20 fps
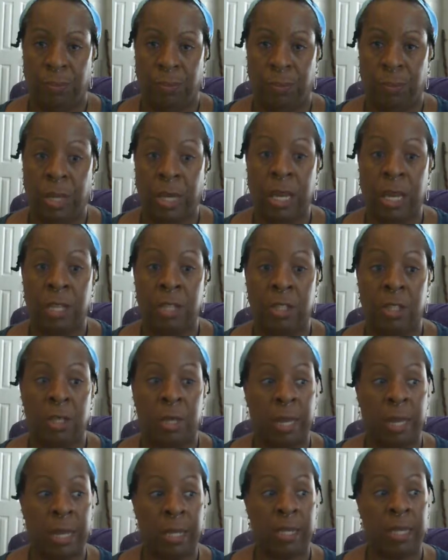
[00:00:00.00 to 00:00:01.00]
Because
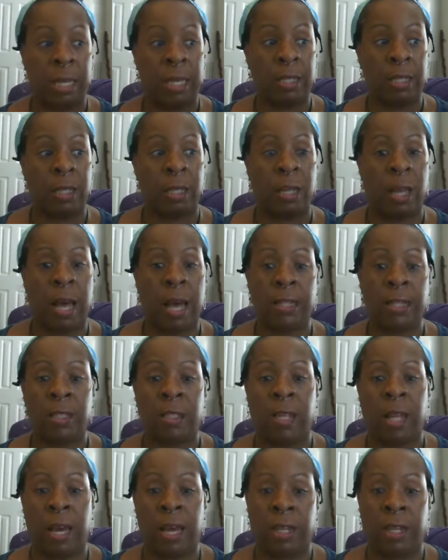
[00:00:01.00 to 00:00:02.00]
it takes a lot to
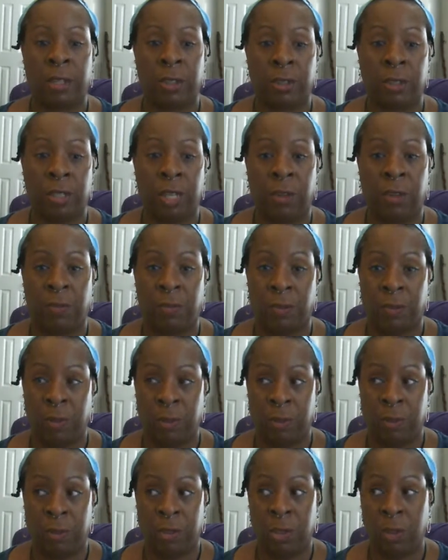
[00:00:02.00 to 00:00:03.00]
lie to yourself
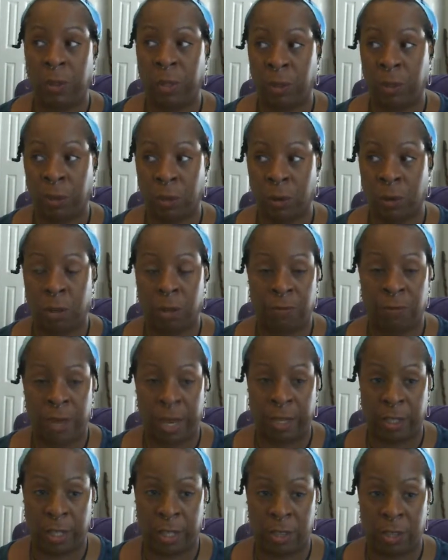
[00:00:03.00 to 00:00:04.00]
to ignore the
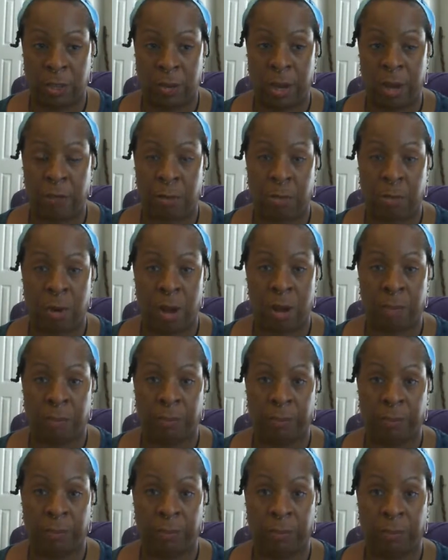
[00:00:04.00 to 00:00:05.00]
fact that you have a problem.